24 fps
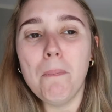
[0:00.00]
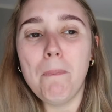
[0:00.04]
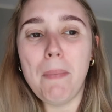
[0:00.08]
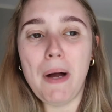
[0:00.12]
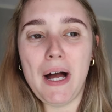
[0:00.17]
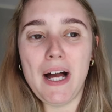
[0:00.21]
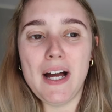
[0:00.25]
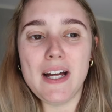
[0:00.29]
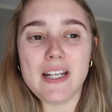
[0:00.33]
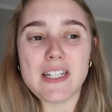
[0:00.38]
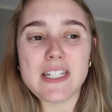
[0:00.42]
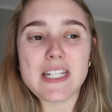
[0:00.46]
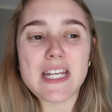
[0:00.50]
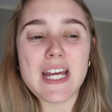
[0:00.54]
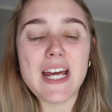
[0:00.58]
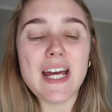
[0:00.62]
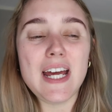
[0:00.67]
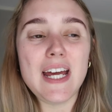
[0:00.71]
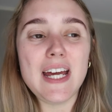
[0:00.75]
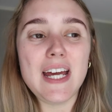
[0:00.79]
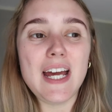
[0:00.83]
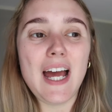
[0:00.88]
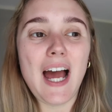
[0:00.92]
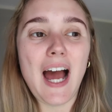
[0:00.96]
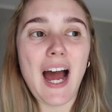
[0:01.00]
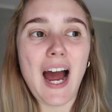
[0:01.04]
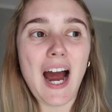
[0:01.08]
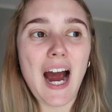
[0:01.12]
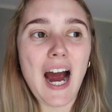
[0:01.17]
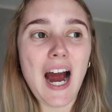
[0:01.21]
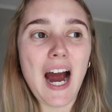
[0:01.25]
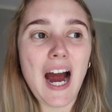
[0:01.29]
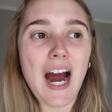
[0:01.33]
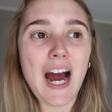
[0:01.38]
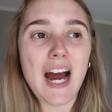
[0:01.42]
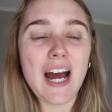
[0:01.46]
but
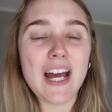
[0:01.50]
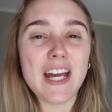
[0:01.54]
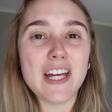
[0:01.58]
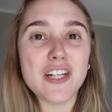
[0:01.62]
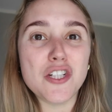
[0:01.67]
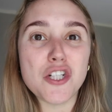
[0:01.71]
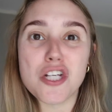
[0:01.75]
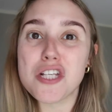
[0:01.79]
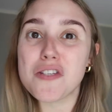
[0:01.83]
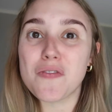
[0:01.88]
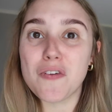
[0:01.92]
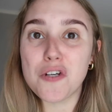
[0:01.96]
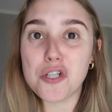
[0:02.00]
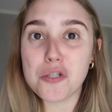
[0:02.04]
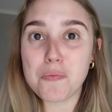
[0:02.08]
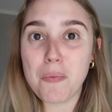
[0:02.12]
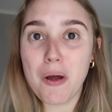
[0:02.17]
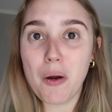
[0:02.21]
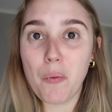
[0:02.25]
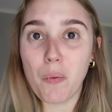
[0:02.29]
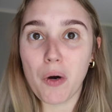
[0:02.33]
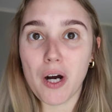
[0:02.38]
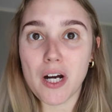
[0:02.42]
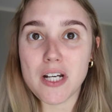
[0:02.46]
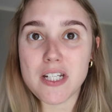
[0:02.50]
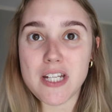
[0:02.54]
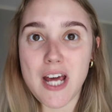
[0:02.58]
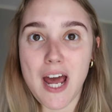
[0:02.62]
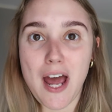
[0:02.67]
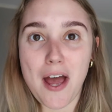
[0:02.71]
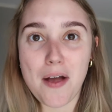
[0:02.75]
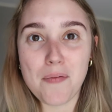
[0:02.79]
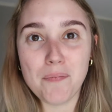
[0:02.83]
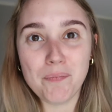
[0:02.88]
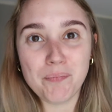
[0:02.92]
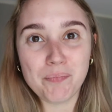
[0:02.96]
I just finished my work
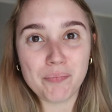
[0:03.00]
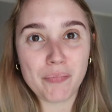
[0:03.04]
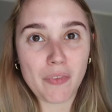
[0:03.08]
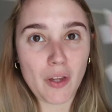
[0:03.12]
day.